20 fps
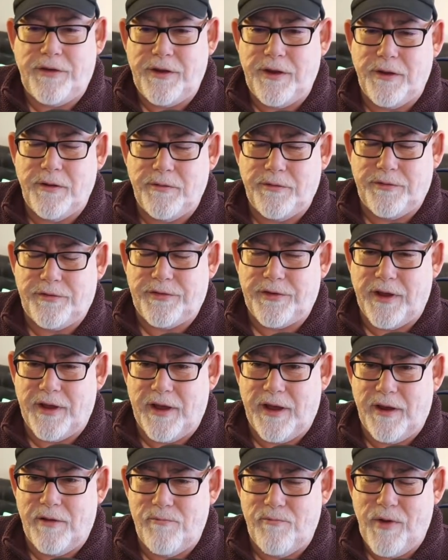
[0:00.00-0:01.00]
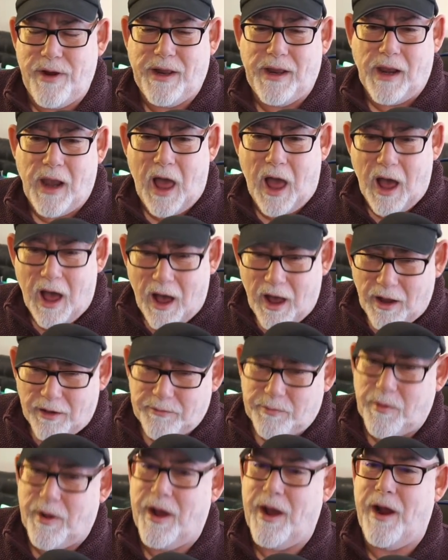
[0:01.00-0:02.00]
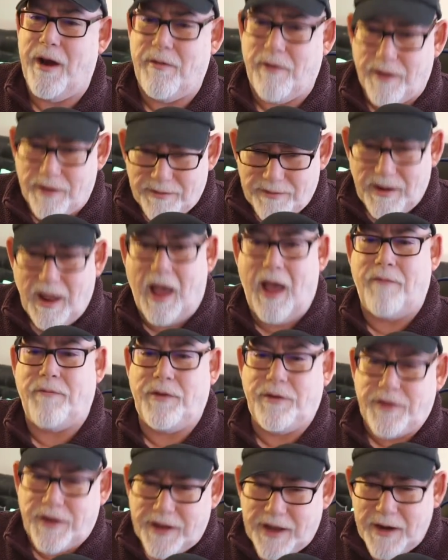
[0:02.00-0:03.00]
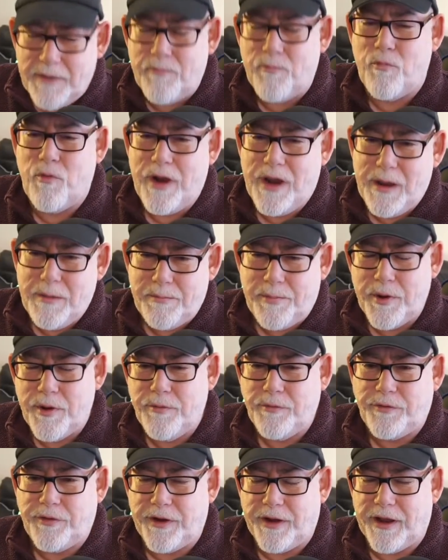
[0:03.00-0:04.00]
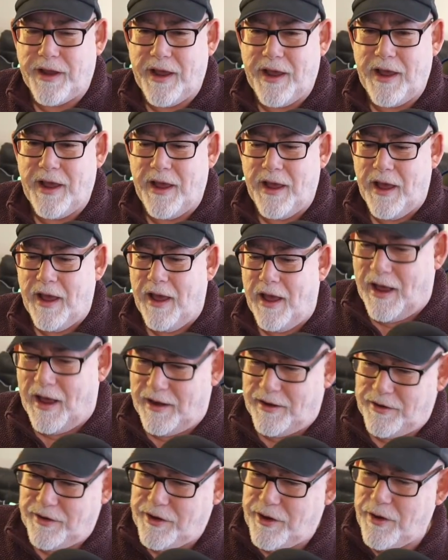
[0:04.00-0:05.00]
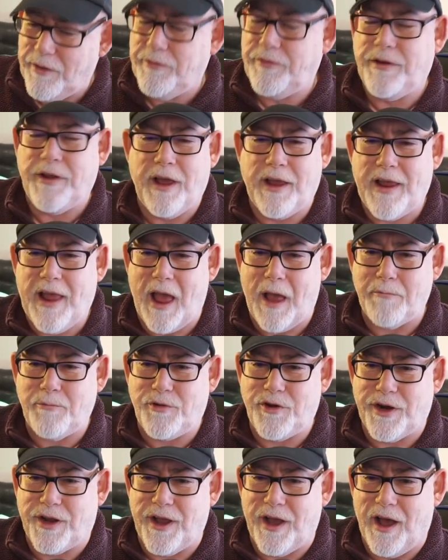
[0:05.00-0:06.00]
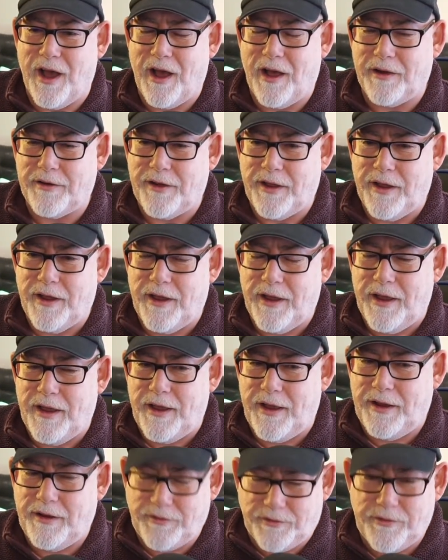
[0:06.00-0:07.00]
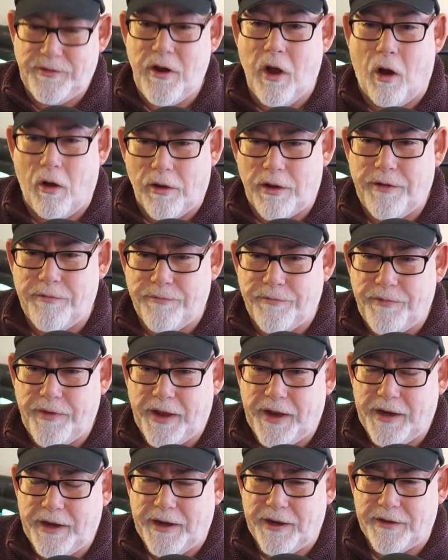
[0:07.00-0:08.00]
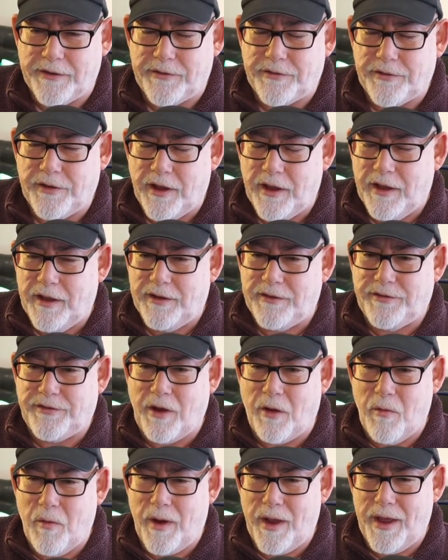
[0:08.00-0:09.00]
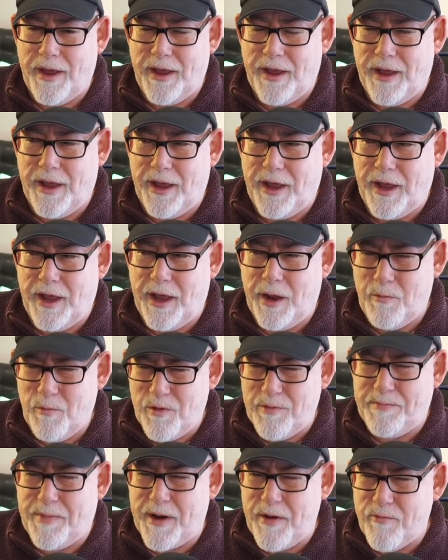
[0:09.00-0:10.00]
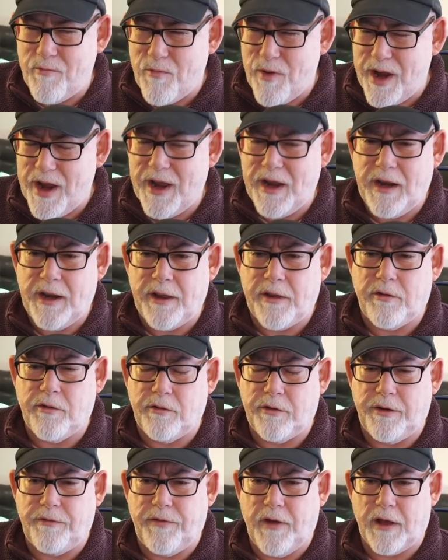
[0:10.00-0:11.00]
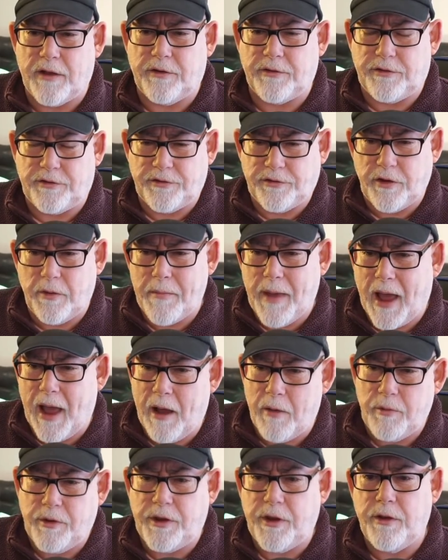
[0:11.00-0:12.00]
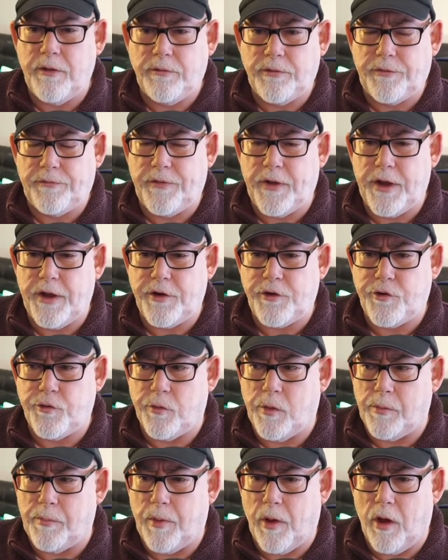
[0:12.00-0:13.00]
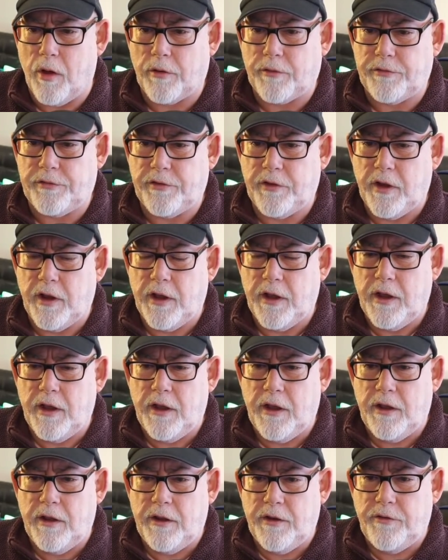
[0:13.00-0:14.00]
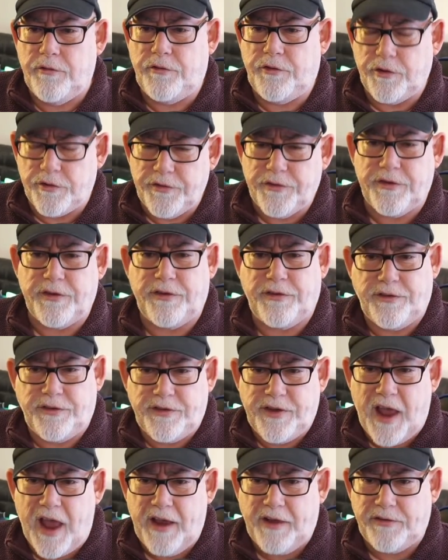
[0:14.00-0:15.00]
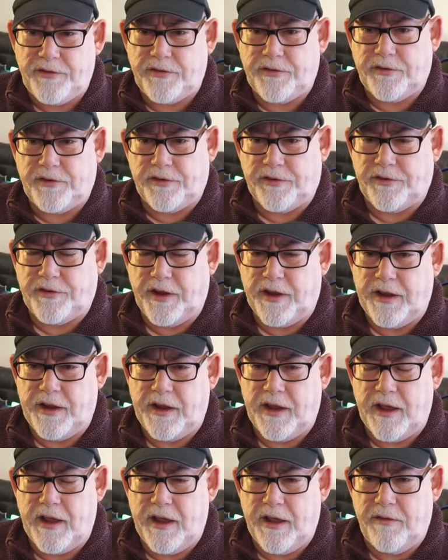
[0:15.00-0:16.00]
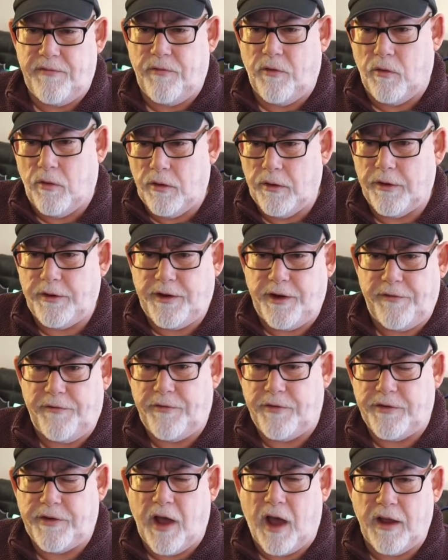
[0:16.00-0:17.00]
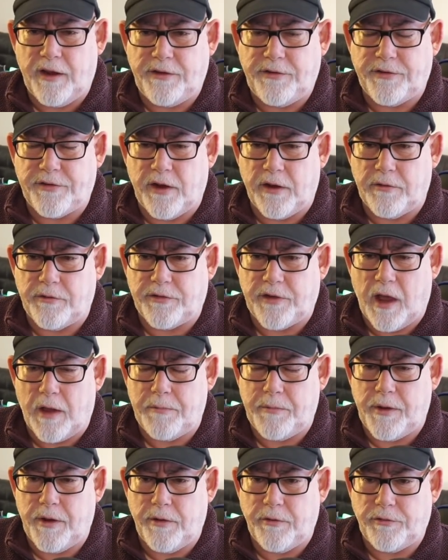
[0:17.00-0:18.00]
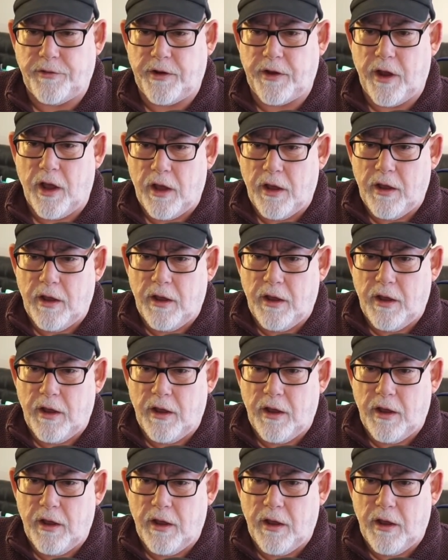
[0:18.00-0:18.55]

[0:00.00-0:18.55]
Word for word: to use uh, real hardware and having to keep rebooting it and using a capture card is not convenient. So it would be really good if I could somehow use VirtualBox just to test to see if all the different ISOs that I'm using